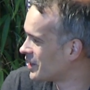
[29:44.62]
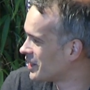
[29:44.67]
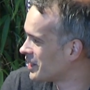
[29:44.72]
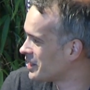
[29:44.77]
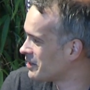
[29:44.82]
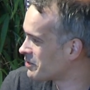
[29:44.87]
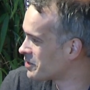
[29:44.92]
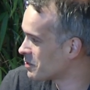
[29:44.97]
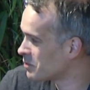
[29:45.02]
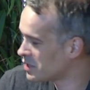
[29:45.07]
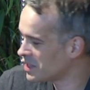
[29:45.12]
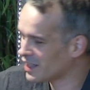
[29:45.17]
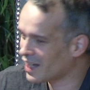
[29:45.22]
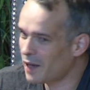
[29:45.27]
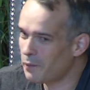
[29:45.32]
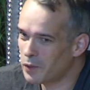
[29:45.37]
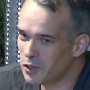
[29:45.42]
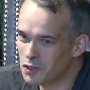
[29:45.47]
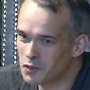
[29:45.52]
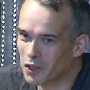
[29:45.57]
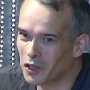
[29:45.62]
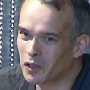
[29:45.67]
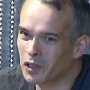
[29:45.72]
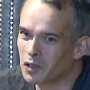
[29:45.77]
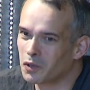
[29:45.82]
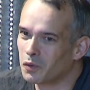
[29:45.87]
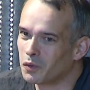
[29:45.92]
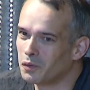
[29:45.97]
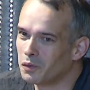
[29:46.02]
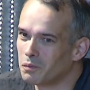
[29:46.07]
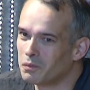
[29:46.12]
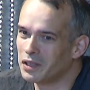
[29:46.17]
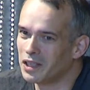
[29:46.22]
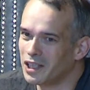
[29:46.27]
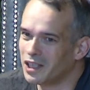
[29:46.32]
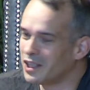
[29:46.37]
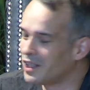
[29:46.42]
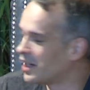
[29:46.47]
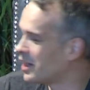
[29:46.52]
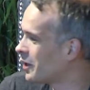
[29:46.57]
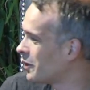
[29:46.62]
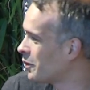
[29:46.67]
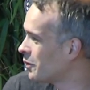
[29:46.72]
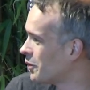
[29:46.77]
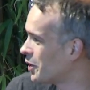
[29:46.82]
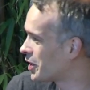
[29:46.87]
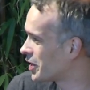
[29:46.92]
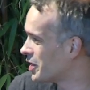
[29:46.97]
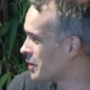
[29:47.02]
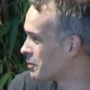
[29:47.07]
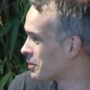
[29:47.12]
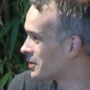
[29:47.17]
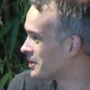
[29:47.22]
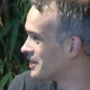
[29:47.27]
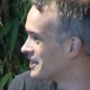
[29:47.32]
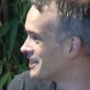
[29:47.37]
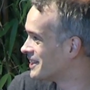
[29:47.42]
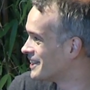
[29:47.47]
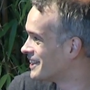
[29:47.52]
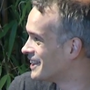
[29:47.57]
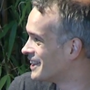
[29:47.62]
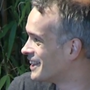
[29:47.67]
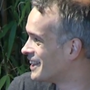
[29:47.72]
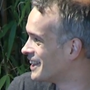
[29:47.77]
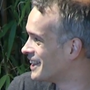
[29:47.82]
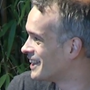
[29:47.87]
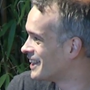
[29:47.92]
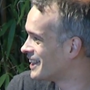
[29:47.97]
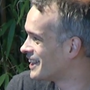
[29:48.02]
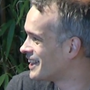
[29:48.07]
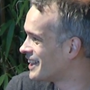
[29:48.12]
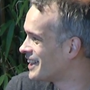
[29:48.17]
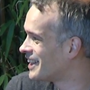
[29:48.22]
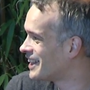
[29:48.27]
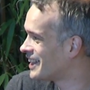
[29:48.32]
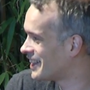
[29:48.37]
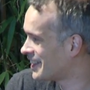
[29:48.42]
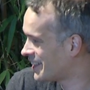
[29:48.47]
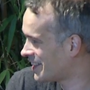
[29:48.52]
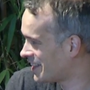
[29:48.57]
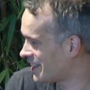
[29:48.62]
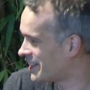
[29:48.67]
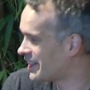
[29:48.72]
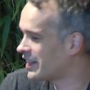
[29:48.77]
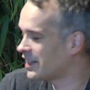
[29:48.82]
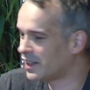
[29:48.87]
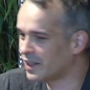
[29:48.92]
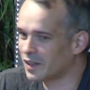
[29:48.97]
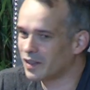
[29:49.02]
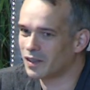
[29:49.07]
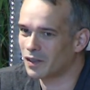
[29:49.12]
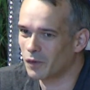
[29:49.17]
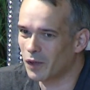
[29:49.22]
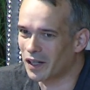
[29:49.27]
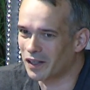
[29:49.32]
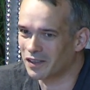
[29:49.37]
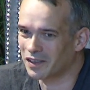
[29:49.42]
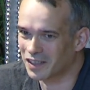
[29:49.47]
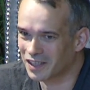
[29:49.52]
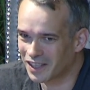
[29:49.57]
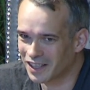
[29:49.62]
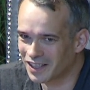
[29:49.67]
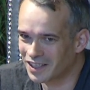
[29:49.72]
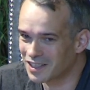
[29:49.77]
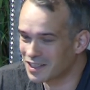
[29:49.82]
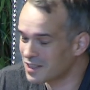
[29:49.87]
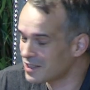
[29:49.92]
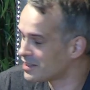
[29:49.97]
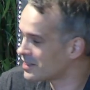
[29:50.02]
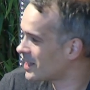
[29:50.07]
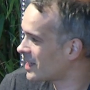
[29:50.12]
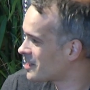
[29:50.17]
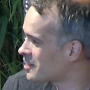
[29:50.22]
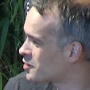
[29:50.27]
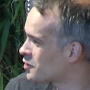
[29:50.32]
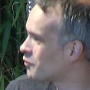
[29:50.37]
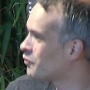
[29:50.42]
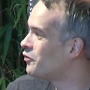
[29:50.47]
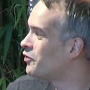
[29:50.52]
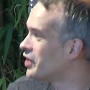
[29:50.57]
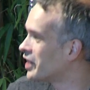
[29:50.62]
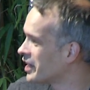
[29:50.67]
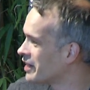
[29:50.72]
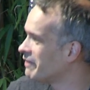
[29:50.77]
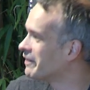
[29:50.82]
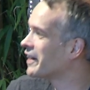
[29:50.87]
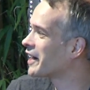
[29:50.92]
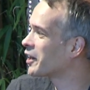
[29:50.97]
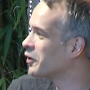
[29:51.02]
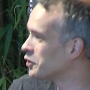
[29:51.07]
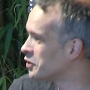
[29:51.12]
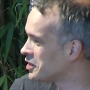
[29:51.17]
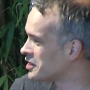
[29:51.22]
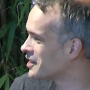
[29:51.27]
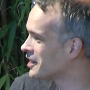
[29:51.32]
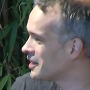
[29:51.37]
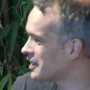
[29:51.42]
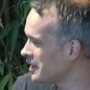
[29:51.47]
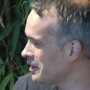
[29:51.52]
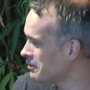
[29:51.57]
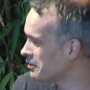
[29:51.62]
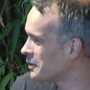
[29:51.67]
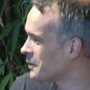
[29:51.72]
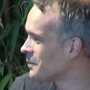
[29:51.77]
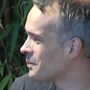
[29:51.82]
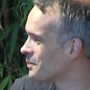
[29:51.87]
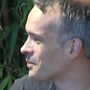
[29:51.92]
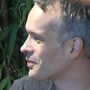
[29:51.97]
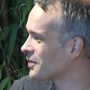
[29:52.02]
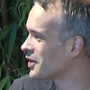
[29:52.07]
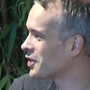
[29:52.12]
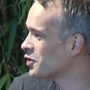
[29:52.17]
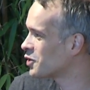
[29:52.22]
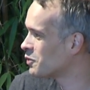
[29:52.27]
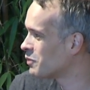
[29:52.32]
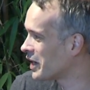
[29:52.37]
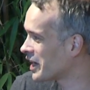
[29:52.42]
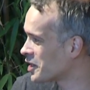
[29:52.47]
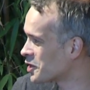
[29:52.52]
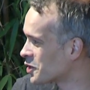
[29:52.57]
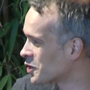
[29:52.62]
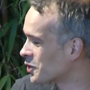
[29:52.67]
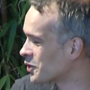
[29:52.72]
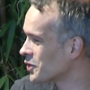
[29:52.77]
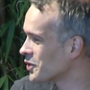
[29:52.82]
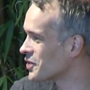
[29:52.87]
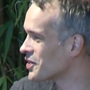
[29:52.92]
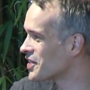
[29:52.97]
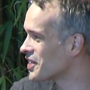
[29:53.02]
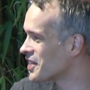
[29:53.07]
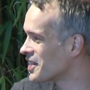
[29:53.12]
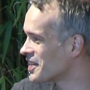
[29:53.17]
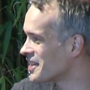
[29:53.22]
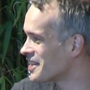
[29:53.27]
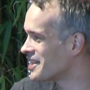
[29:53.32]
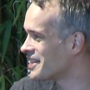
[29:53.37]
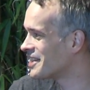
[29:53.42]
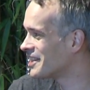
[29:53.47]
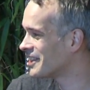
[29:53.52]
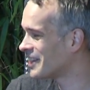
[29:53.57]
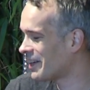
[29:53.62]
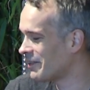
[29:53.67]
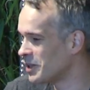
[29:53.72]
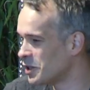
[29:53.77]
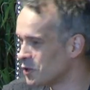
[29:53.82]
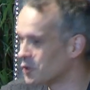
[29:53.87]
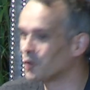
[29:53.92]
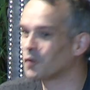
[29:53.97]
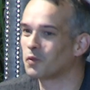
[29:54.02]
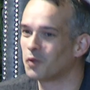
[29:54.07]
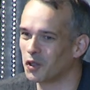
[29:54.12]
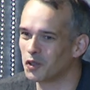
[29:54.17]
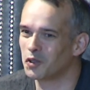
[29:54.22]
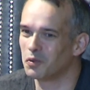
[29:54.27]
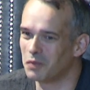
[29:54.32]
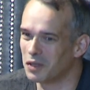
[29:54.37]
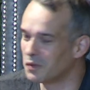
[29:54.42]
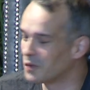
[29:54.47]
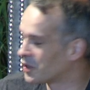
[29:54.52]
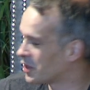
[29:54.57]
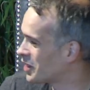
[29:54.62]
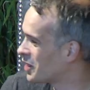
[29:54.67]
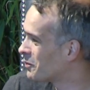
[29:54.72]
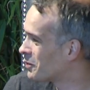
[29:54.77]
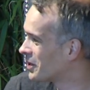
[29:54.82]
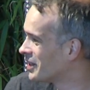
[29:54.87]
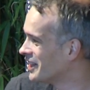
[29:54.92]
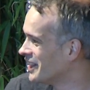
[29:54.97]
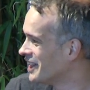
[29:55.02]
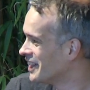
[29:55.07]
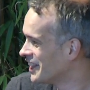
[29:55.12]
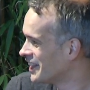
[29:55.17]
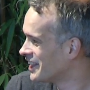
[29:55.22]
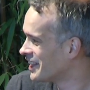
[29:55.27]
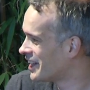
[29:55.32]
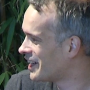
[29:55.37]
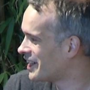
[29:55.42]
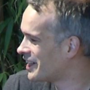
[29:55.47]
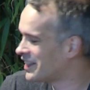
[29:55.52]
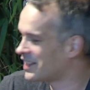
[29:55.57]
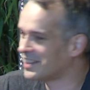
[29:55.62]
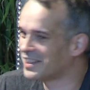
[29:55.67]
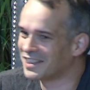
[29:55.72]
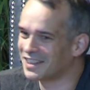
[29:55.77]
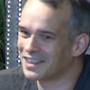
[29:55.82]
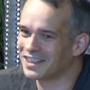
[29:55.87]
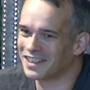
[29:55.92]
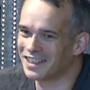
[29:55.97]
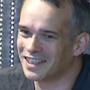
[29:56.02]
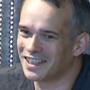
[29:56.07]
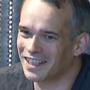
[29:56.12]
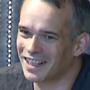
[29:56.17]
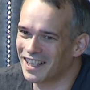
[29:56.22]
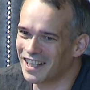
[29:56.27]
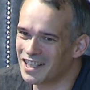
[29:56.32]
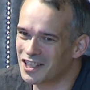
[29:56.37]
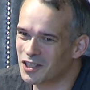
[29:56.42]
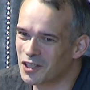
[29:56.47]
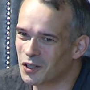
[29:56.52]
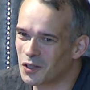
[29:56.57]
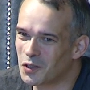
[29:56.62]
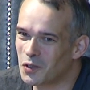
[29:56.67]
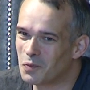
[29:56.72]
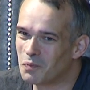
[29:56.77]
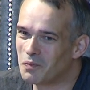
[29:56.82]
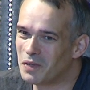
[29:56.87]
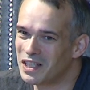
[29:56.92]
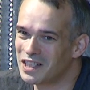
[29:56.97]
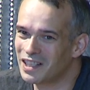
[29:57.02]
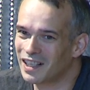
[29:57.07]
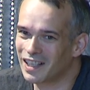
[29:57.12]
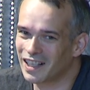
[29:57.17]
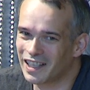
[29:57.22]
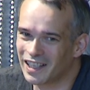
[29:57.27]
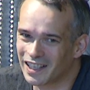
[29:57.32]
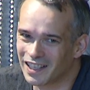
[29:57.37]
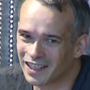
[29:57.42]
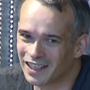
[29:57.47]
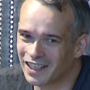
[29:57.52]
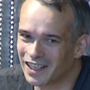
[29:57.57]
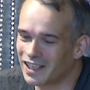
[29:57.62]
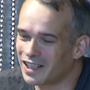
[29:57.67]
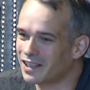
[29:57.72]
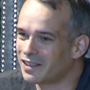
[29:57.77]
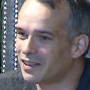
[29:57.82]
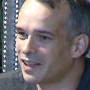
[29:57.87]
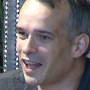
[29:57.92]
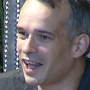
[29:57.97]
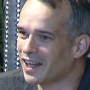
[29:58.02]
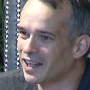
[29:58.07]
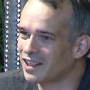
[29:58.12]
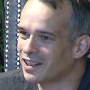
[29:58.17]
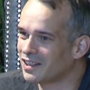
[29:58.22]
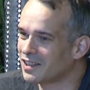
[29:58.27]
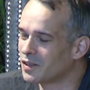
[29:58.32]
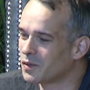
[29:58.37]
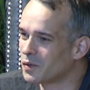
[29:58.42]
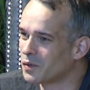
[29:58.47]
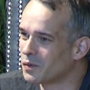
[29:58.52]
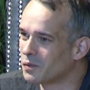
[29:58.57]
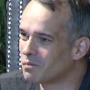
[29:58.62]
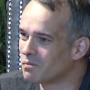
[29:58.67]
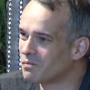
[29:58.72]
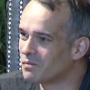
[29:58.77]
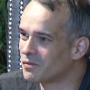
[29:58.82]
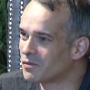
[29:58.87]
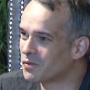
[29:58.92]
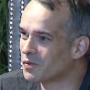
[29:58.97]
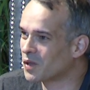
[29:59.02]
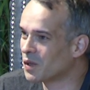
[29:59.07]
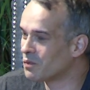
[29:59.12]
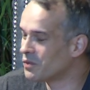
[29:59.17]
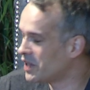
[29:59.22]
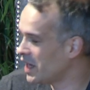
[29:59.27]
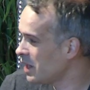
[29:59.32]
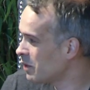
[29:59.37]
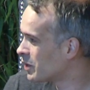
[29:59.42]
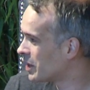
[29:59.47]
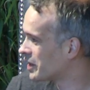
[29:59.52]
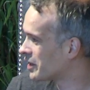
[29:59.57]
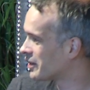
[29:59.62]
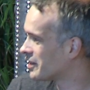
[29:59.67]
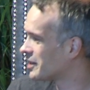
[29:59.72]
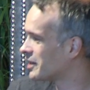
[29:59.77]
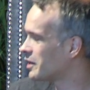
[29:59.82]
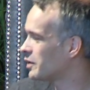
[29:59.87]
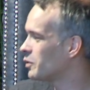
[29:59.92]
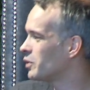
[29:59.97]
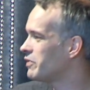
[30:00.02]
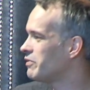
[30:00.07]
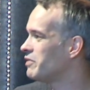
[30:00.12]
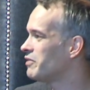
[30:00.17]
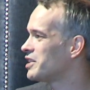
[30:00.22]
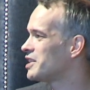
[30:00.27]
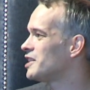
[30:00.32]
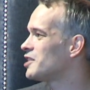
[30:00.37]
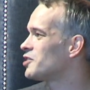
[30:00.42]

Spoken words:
if something happens, you are going to be woken up. Mm-hmm. Well, that's a very, very good incentive to make sure, I mean, you don't want to be woken up. And so you basically, like, from day one, we've invested